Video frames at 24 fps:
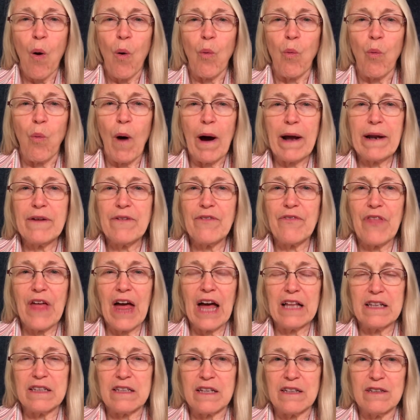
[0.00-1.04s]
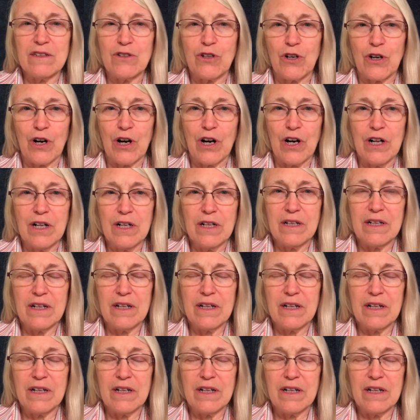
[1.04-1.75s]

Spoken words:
what if that little girl,